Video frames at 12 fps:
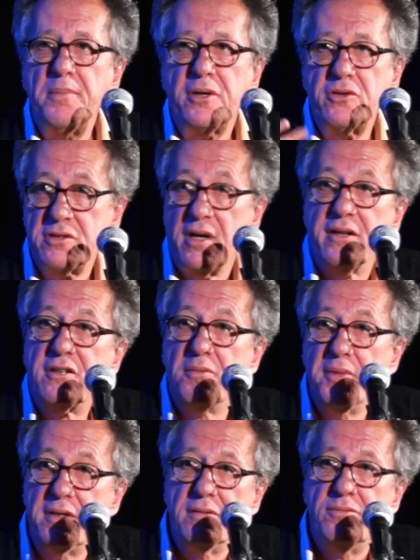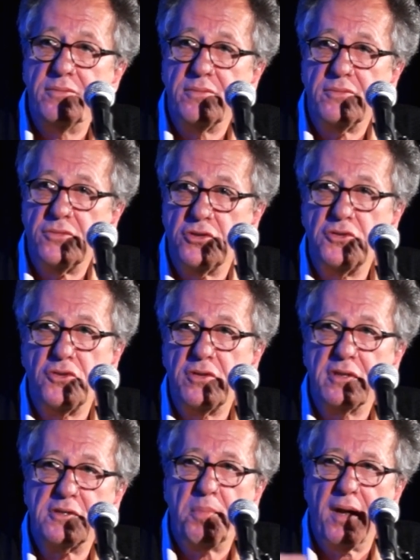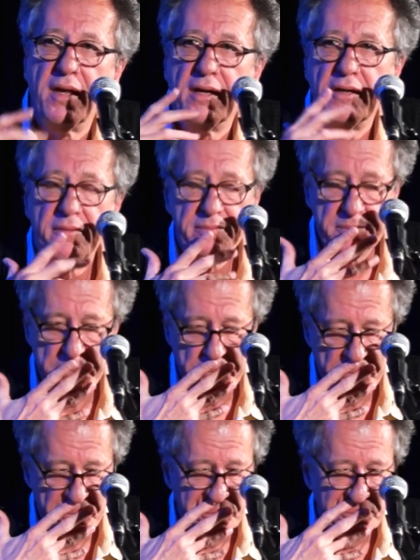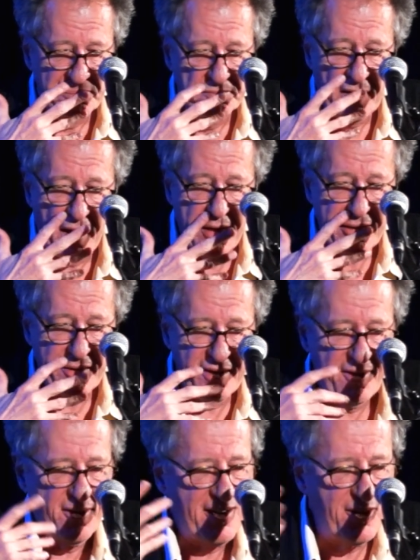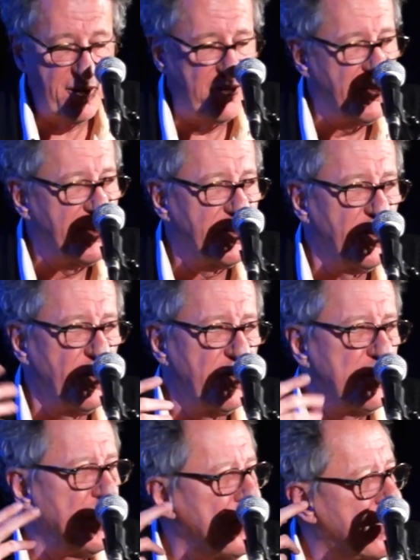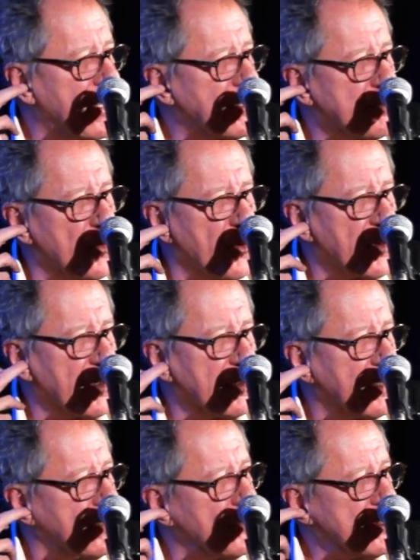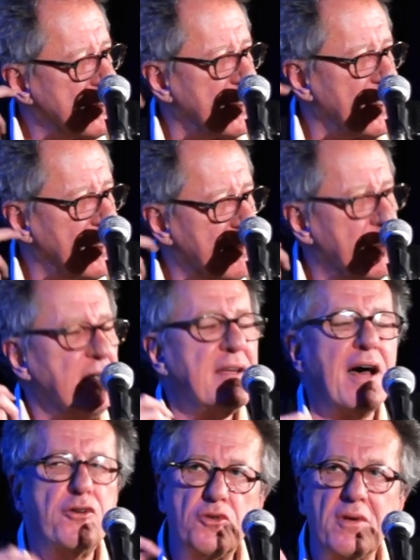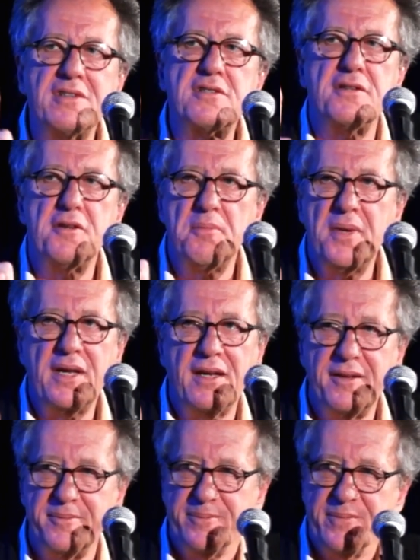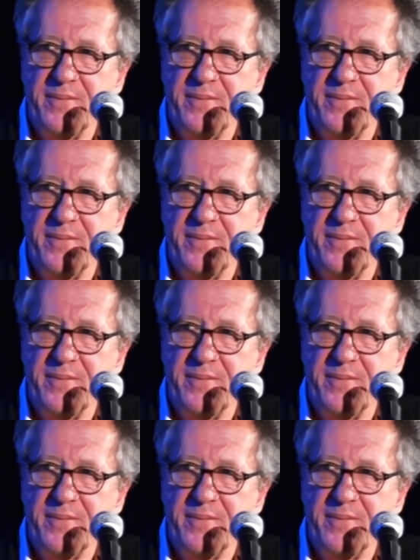because I'd committed to do this play. And then I got a phone call from him the next morning. It was now you listen to me.